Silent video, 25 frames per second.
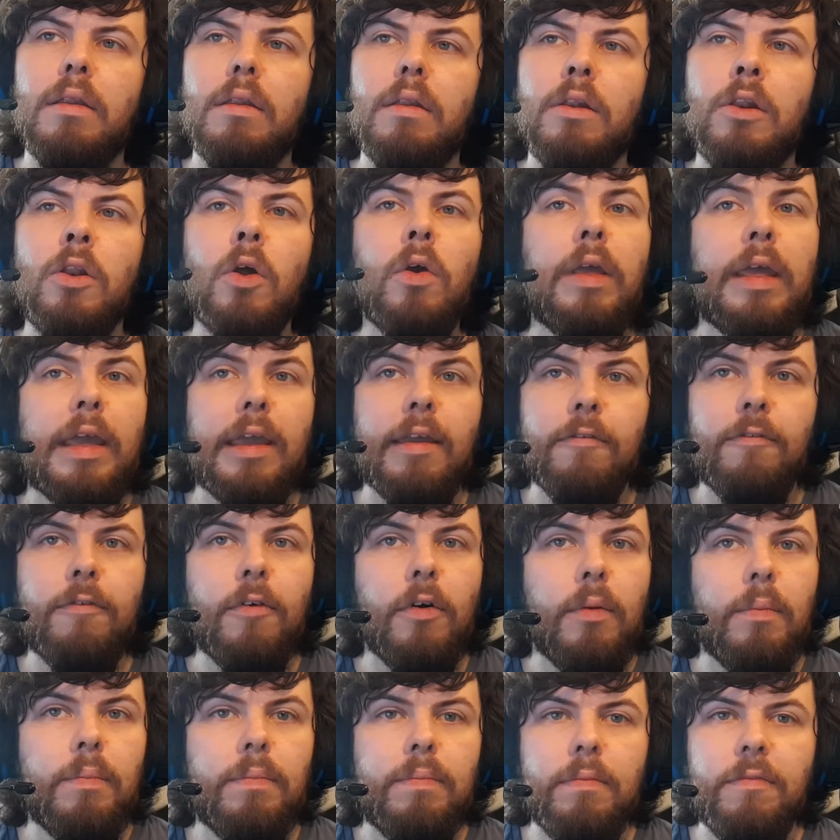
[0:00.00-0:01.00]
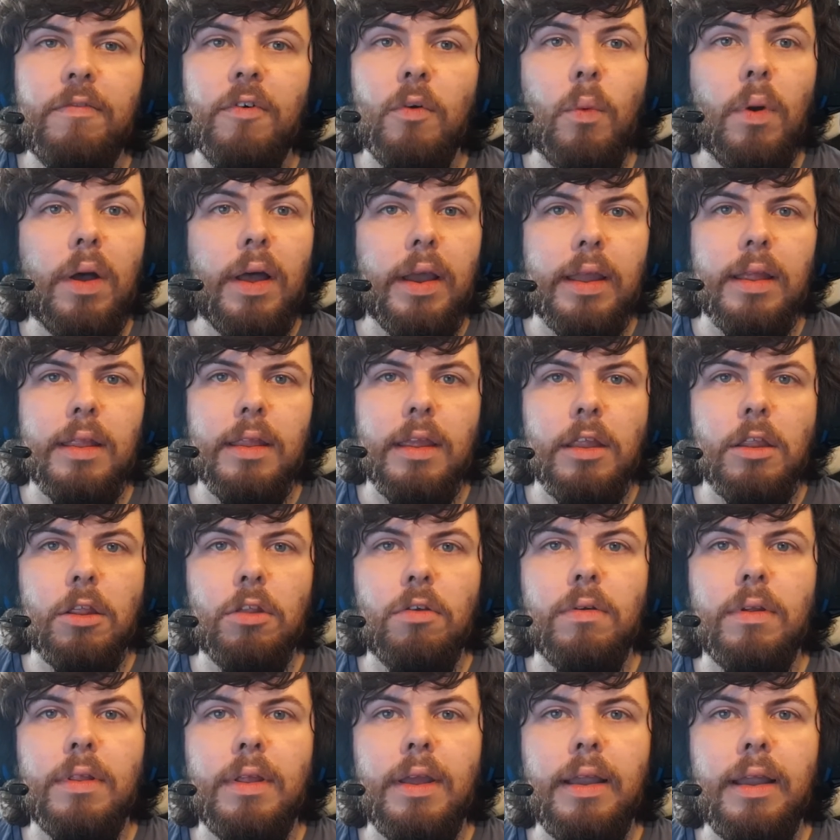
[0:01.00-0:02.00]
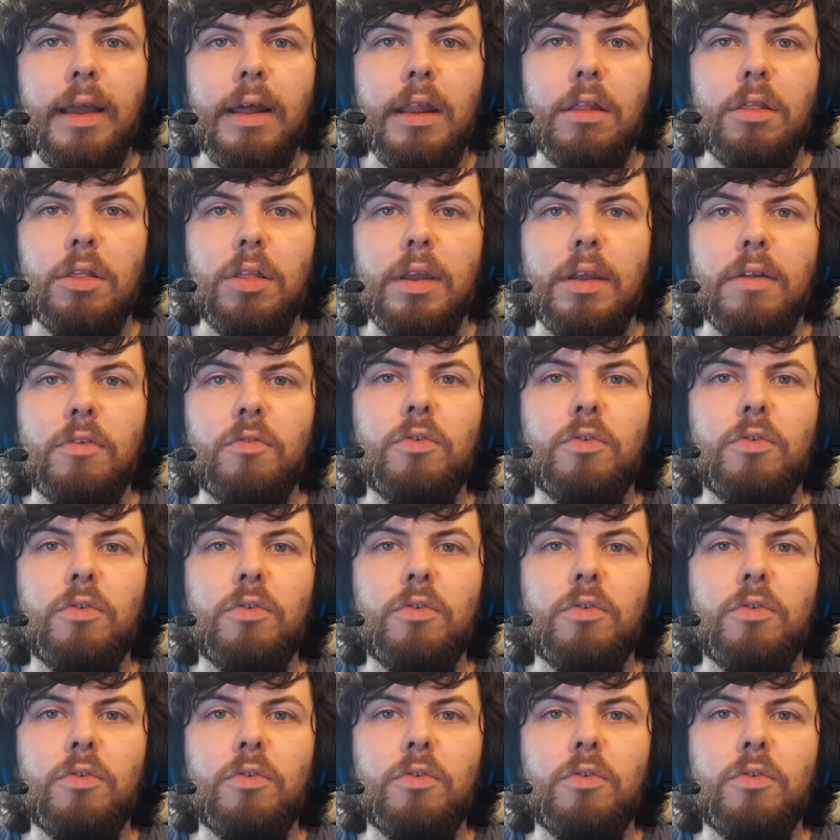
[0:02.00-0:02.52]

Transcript: looking for work in the industry and that kind of thing,